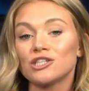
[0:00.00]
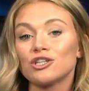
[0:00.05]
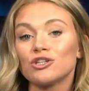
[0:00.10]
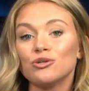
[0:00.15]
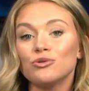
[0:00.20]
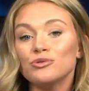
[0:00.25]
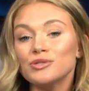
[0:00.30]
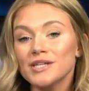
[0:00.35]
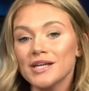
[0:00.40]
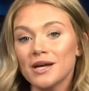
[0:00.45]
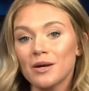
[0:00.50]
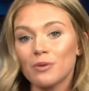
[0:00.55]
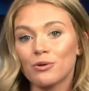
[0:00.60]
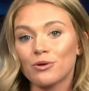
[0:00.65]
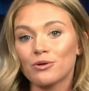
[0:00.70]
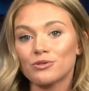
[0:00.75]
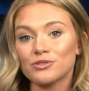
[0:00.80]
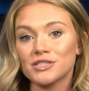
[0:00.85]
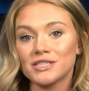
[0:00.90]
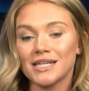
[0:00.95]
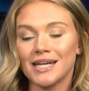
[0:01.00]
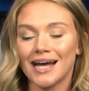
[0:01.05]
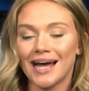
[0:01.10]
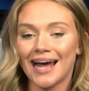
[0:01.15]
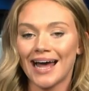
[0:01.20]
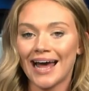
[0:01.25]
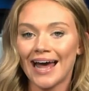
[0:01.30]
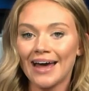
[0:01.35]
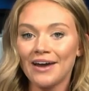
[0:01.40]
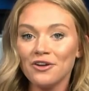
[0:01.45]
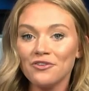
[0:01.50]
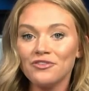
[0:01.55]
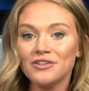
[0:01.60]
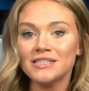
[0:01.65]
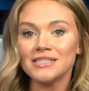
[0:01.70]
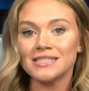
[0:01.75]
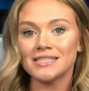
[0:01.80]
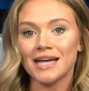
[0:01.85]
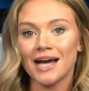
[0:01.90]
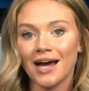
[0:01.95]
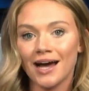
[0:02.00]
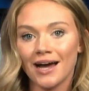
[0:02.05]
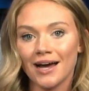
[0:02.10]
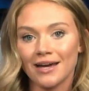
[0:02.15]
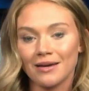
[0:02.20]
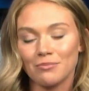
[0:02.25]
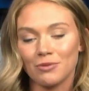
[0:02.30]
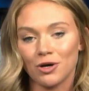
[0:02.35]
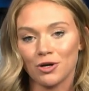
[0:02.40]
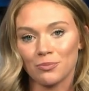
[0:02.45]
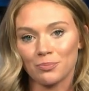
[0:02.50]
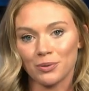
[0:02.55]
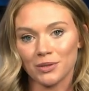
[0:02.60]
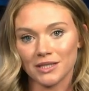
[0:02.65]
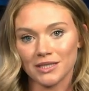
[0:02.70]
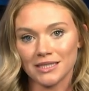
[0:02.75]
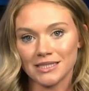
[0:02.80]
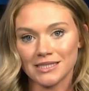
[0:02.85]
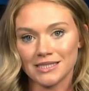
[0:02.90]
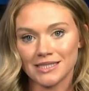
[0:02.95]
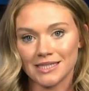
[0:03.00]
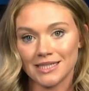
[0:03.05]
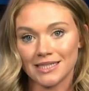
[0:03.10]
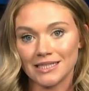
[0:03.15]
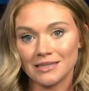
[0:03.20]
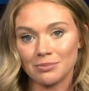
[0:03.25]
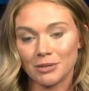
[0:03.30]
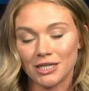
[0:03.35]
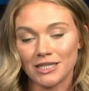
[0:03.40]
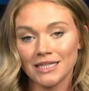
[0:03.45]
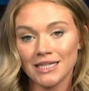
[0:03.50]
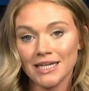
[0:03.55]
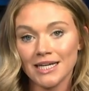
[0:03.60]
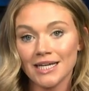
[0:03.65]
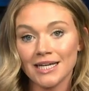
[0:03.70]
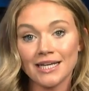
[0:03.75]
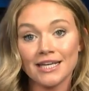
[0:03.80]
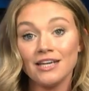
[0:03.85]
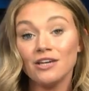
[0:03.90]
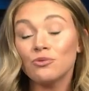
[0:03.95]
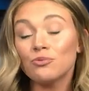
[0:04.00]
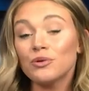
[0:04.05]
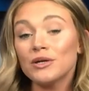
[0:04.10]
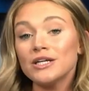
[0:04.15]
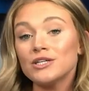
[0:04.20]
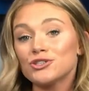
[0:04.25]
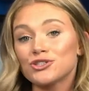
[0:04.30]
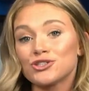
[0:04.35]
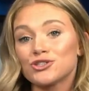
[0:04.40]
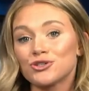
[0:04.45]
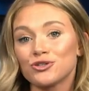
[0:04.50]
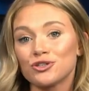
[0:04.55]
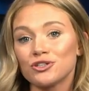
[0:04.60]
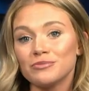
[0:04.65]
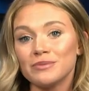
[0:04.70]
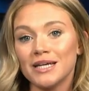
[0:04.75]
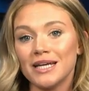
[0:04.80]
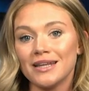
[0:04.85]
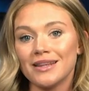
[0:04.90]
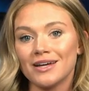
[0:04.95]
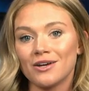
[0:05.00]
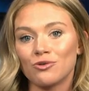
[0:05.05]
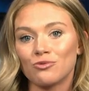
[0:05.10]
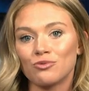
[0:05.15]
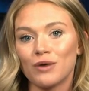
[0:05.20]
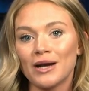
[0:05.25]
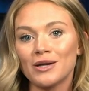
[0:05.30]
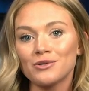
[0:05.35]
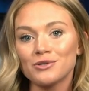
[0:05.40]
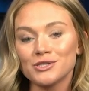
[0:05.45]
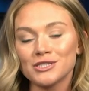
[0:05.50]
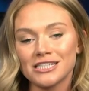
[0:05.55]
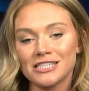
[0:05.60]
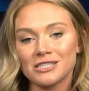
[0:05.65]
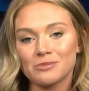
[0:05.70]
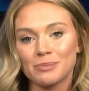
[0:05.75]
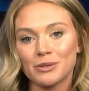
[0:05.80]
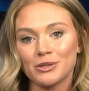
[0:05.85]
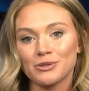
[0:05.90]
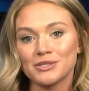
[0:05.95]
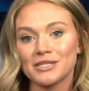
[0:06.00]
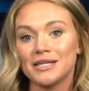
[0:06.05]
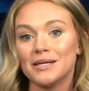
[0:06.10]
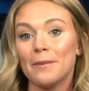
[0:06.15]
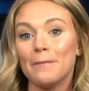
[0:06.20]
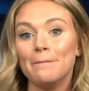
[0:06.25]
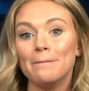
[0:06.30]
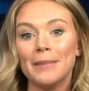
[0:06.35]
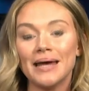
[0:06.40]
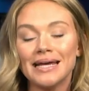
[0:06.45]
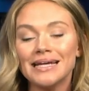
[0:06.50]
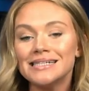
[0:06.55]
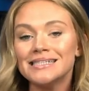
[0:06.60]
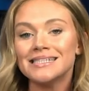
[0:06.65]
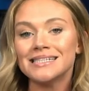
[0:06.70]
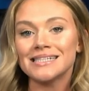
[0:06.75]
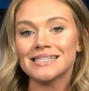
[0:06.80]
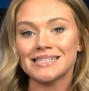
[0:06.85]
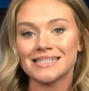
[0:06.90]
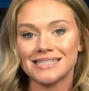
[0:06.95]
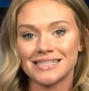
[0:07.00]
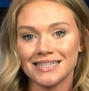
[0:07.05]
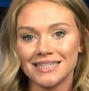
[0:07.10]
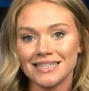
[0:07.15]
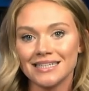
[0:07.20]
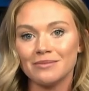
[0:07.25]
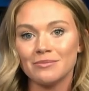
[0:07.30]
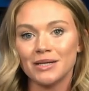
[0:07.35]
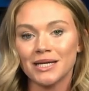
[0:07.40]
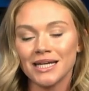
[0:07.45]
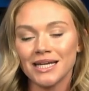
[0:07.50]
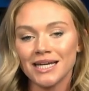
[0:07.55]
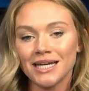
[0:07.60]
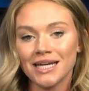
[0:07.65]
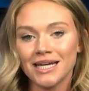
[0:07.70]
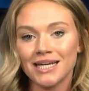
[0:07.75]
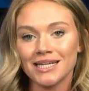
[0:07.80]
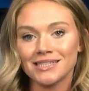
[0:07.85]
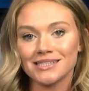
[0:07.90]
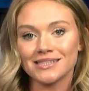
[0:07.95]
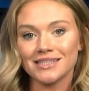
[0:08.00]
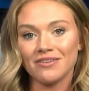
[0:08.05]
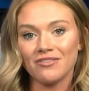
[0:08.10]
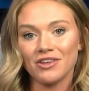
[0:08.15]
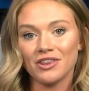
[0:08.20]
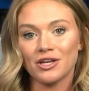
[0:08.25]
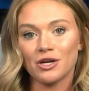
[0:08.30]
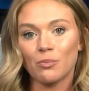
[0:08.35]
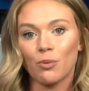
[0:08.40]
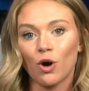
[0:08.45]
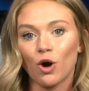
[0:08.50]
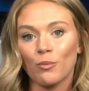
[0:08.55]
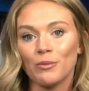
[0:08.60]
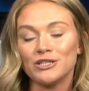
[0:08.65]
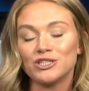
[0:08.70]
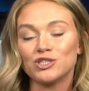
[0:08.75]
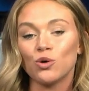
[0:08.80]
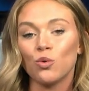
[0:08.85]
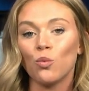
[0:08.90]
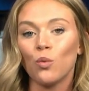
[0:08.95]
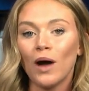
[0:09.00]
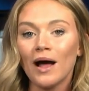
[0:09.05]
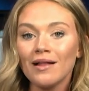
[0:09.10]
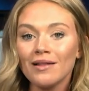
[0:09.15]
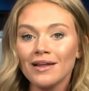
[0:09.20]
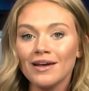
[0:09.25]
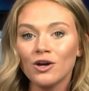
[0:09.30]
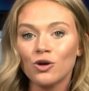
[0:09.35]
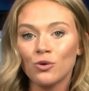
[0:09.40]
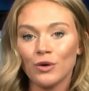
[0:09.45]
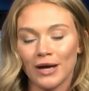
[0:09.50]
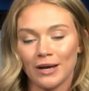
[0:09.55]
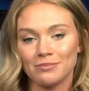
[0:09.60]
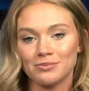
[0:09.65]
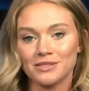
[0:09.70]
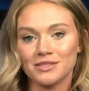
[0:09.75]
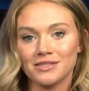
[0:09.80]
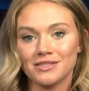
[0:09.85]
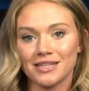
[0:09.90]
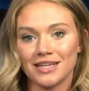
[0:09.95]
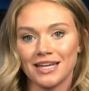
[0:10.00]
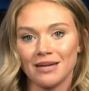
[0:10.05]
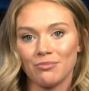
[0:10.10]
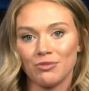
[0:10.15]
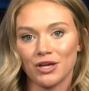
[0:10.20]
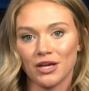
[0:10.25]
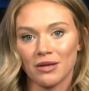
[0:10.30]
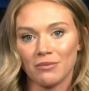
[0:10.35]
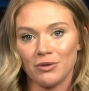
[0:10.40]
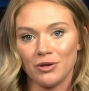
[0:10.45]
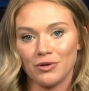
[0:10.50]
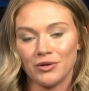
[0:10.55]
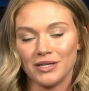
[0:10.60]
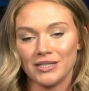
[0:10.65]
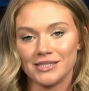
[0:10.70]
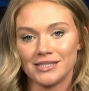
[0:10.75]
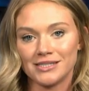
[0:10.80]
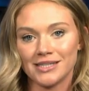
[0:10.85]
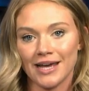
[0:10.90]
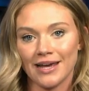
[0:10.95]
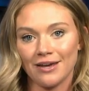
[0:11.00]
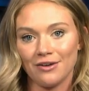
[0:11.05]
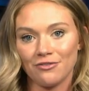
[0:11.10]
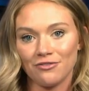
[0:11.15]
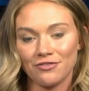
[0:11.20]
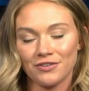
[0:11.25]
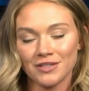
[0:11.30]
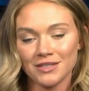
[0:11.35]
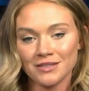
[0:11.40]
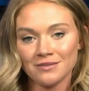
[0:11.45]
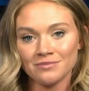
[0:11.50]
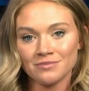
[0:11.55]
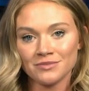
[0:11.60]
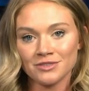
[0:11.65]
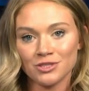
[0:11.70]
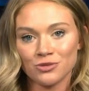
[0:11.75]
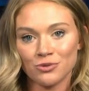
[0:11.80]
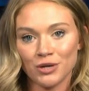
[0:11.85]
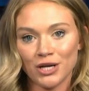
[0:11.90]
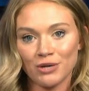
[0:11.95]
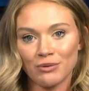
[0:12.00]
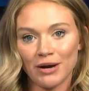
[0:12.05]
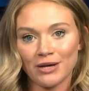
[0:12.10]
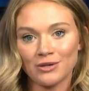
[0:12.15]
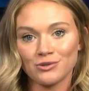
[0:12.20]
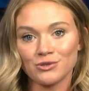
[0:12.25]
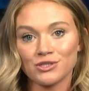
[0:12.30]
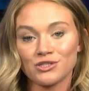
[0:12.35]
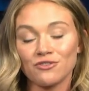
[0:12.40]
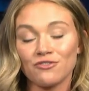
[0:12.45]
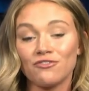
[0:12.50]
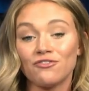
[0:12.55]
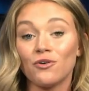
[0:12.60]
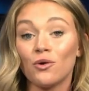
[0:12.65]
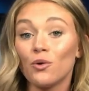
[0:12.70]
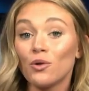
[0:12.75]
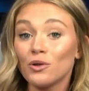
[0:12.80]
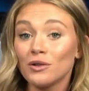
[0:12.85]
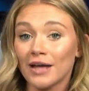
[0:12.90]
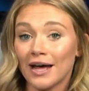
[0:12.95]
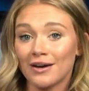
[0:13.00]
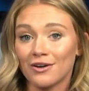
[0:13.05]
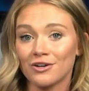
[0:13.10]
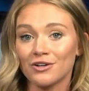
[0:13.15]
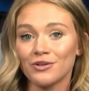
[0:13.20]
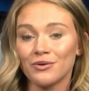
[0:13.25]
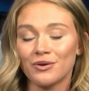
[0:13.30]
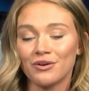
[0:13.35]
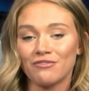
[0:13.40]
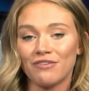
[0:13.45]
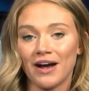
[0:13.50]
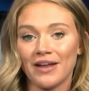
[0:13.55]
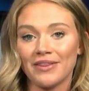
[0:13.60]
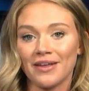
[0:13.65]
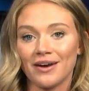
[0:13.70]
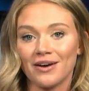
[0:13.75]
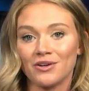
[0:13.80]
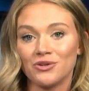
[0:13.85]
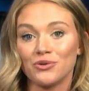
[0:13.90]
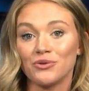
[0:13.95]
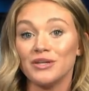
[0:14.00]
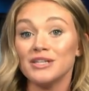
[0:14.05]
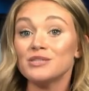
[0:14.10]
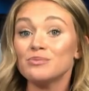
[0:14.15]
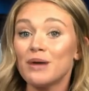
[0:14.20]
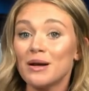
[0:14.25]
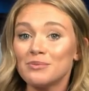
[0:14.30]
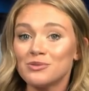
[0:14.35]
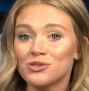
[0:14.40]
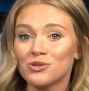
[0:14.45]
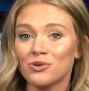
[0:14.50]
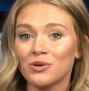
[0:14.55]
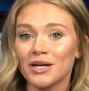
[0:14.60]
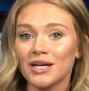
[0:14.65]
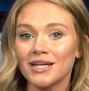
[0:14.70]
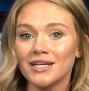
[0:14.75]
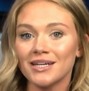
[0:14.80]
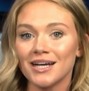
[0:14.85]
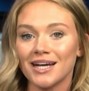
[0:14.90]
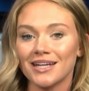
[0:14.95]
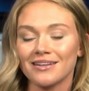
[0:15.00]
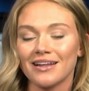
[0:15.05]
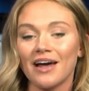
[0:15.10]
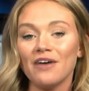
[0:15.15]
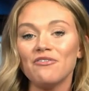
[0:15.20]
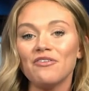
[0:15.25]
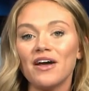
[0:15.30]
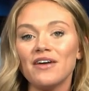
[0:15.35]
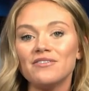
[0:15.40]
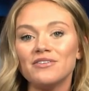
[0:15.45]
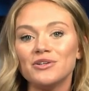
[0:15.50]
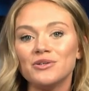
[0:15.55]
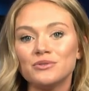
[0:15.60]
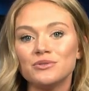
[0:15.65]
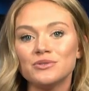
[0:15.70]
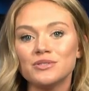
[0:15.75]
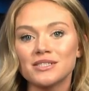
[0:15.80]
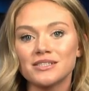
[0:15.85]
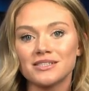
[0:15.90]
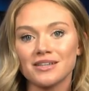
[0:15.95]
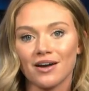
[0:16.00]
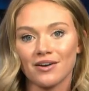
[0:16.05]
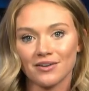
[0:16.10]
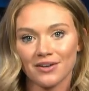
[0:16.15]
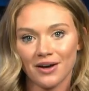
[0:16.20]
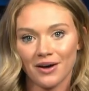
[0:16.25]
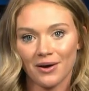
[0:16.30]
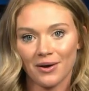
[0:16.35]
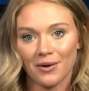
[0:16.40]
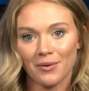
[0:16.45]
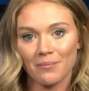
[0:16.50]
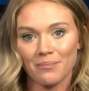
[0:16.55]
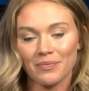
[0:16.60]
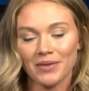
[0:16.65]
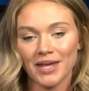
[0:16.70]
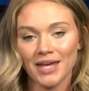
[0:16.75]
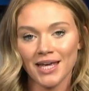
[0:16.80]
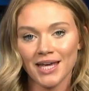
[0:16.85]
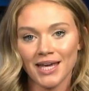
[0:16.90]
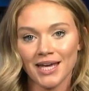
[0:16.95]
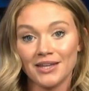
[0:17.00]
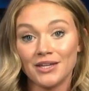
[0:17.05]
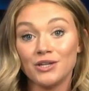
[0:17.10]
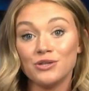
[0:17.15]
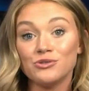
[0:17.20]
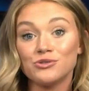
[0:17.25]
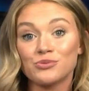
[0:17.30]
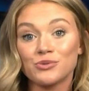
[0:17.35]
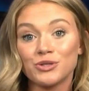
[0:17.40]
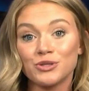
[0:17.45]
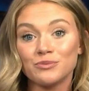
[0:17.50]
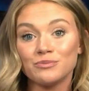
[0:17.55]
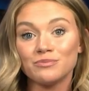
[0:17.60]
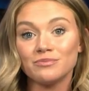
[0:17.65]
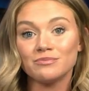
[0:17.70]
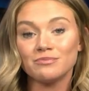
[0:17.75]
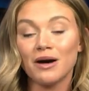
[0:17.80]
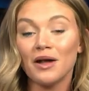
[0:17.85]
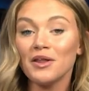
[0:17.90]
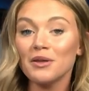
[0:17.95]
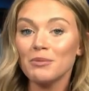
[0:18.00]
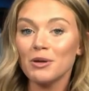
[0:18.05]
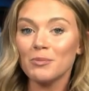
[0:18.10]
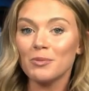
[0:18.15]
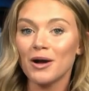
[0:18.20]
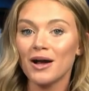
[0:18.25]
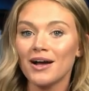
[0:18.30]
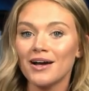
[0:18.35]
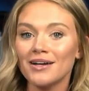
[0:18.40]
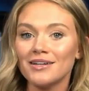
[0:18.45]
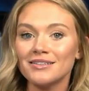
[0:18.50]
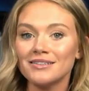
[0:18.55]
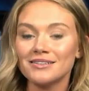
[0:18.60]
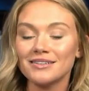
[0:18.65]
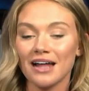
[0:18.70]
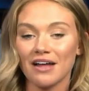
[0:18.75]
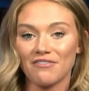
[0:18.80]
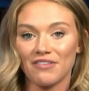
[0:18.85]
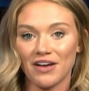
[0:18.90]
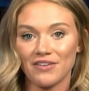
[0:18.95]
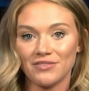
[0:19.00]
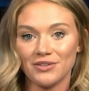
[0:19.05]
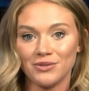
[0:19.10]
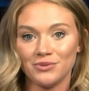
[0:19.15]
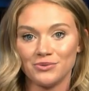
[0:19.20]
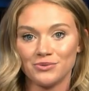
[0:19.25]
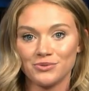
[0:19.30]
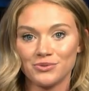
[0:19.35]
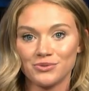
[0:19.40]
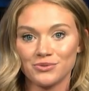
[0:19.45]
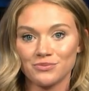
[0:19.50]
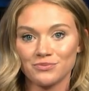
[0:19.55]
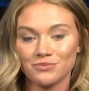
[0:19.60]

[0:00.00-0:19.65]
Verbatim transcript: losing a person ahead of his time on policing, but he reassured me that Reynolds has built an amazing team and is leaving the department well equipped to keep the community safe. To read Reynolds' full letter, you can find that under this web story at live5news.com. In the newsroom, Molly McBride, Live 5 News.